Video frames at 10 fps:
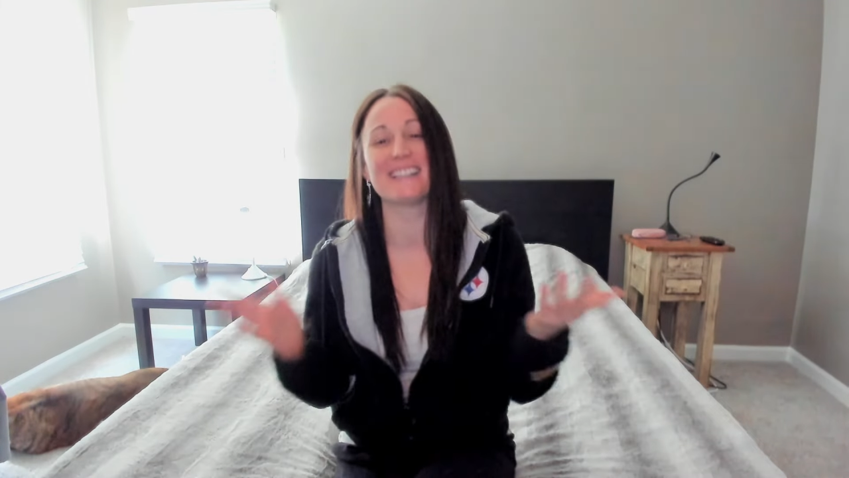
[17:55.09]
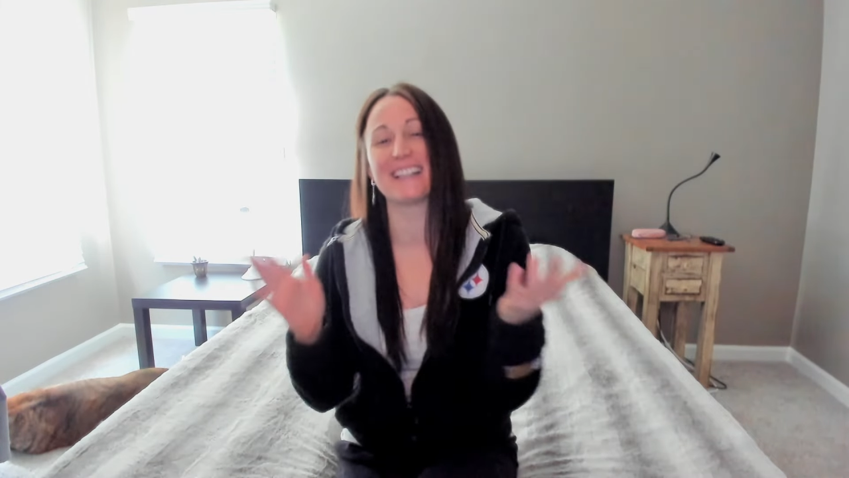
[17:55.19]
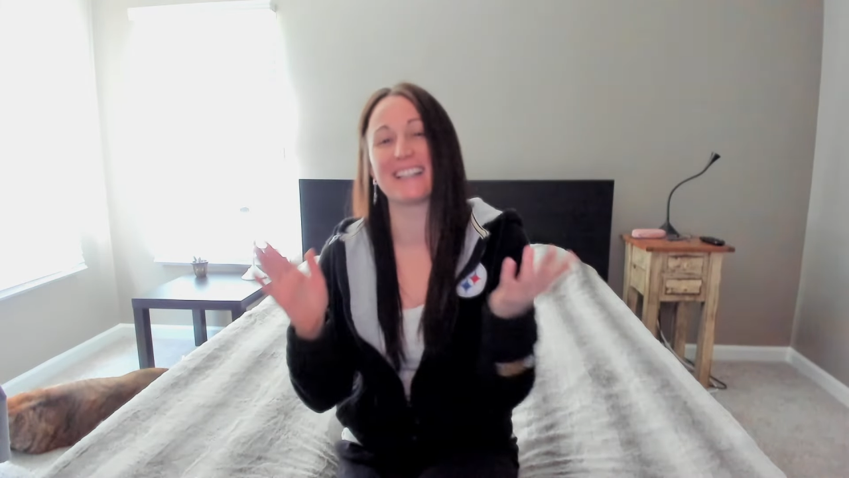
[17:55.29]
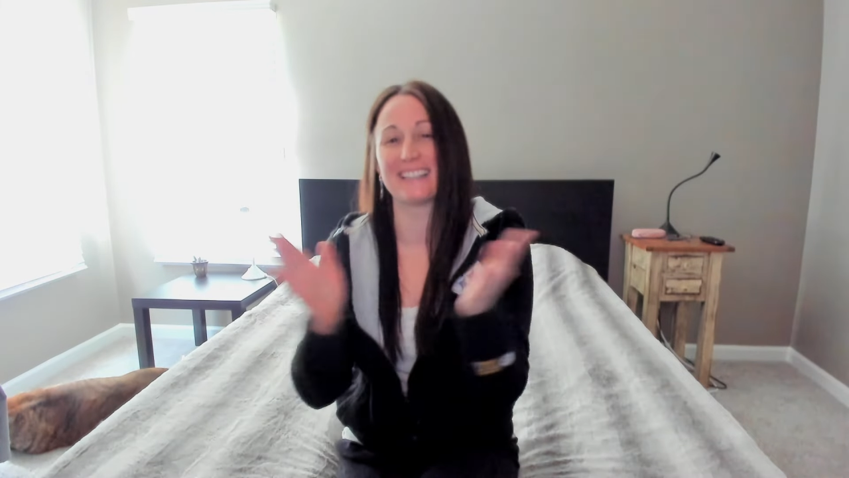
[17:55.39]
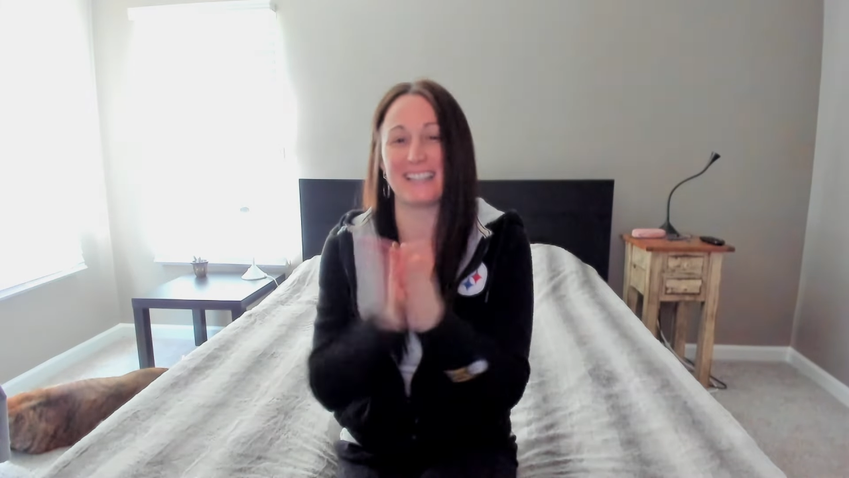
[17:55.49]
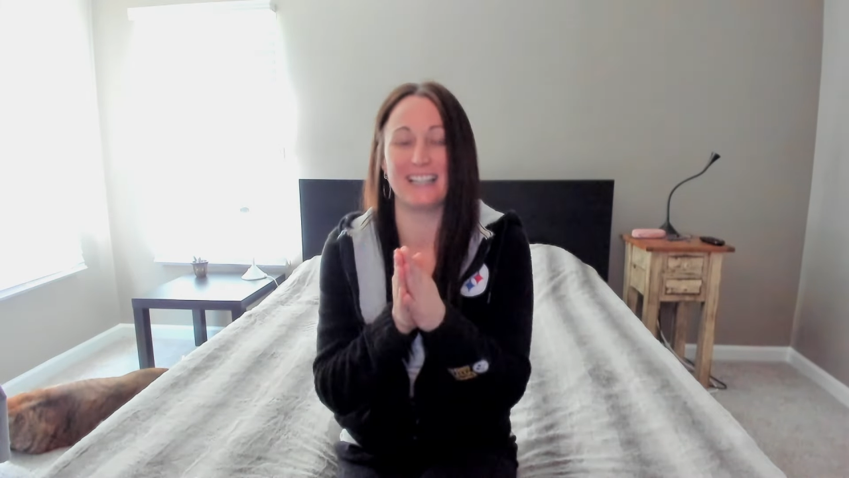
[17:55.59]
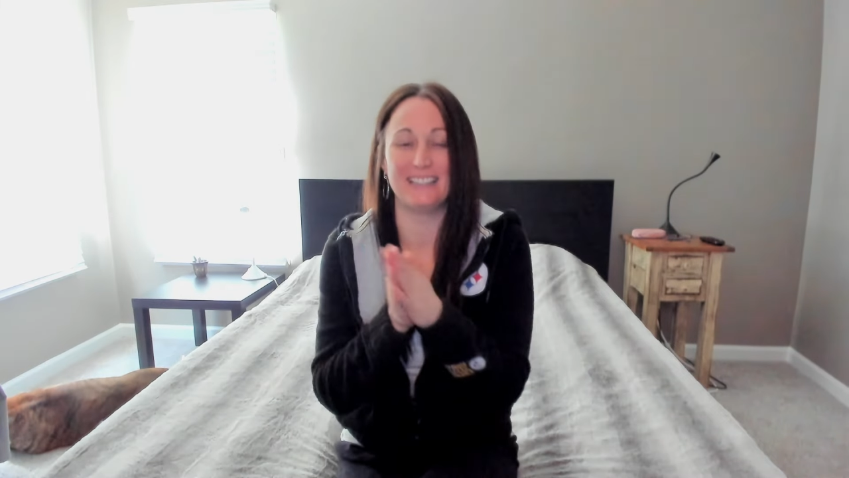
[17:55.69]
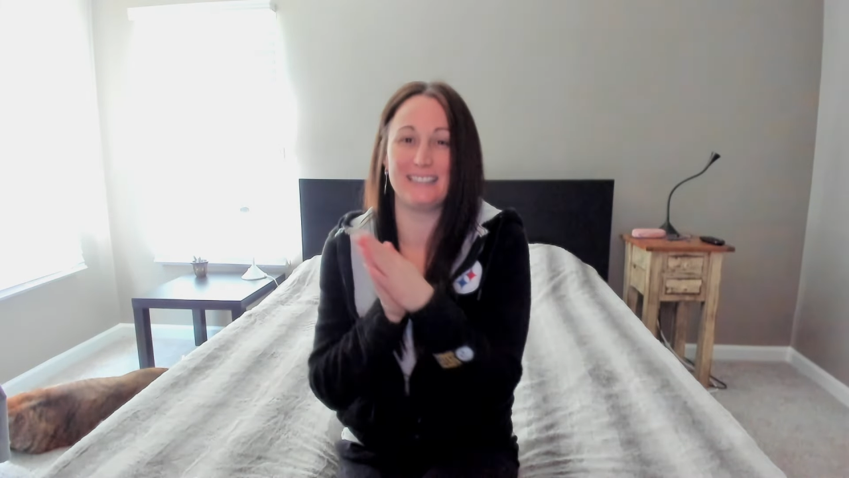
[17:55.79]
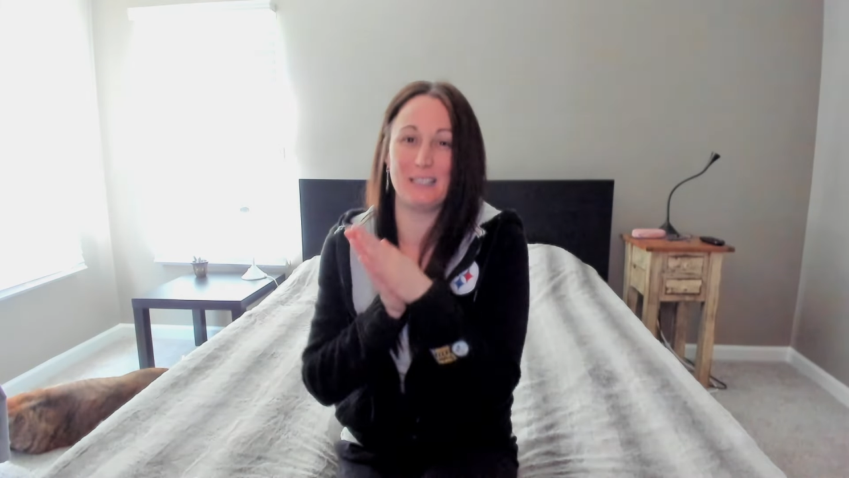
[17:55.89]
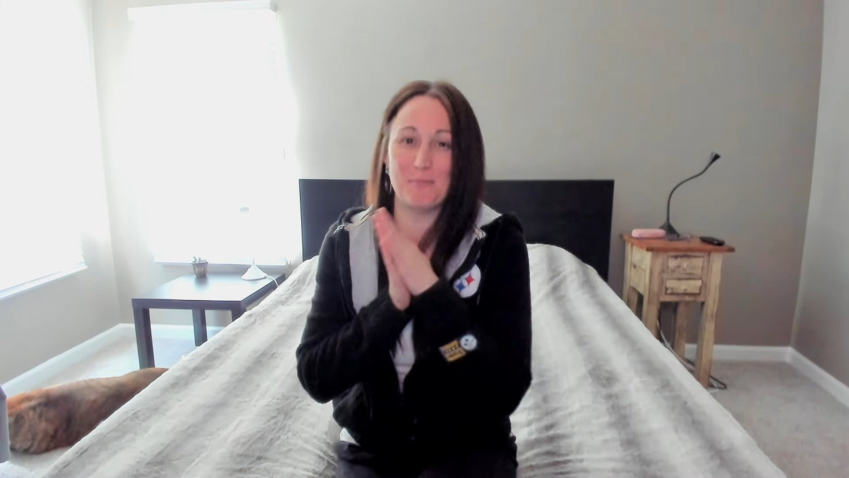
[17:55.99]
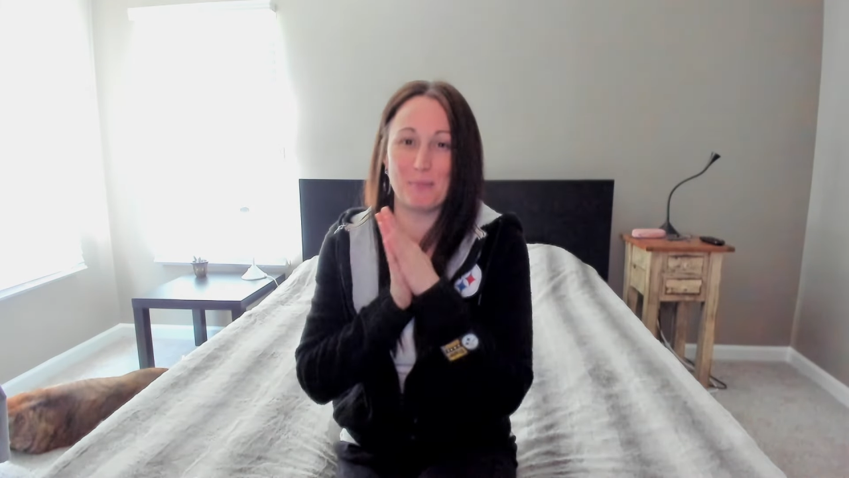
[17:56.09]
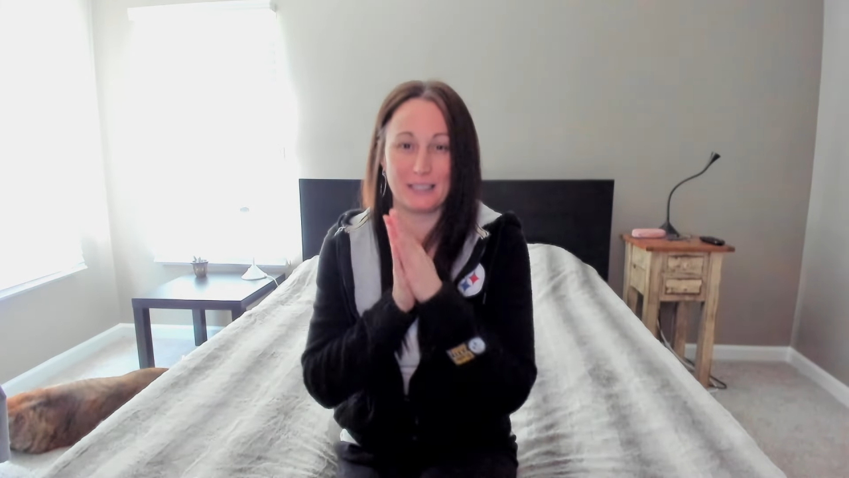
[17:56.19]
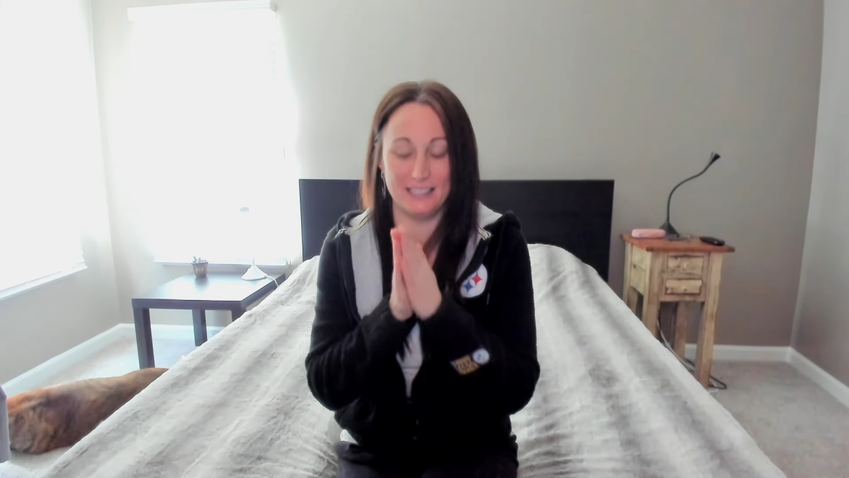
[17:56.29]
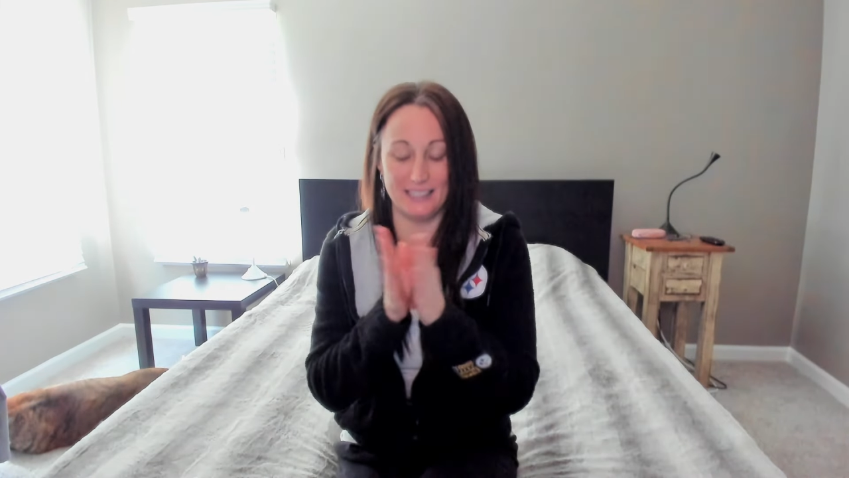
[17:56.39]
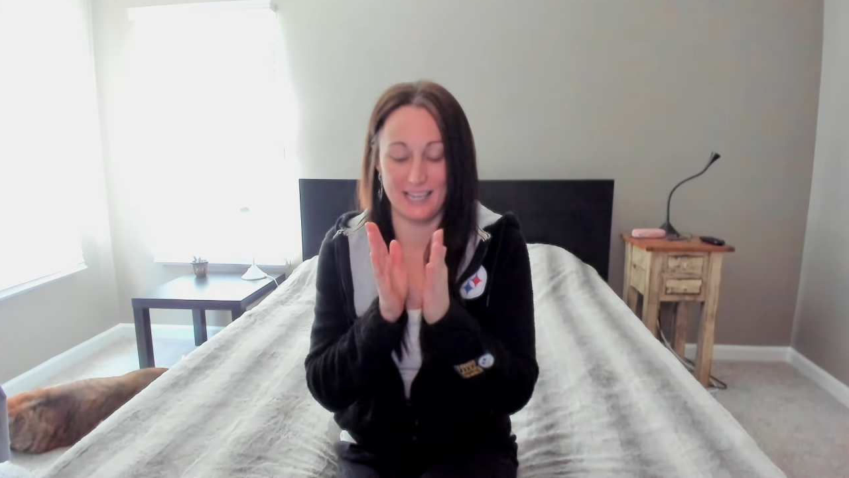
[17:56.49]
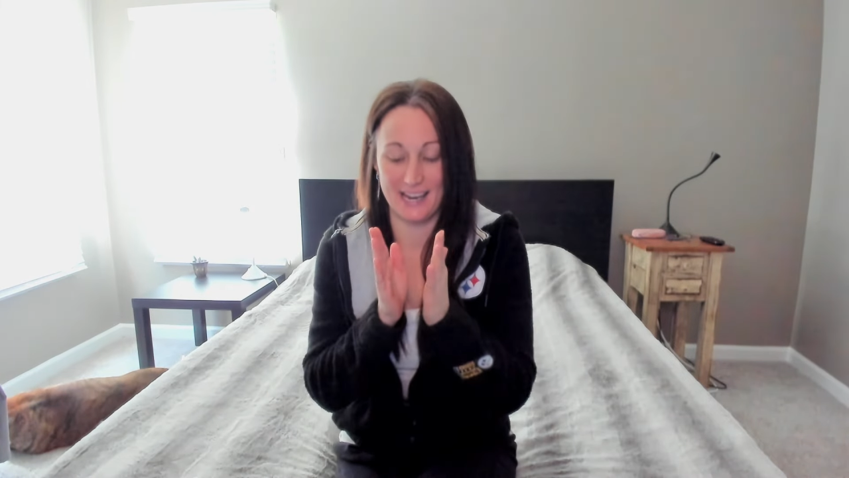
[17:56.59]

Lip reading: And like I said, seeing Bucky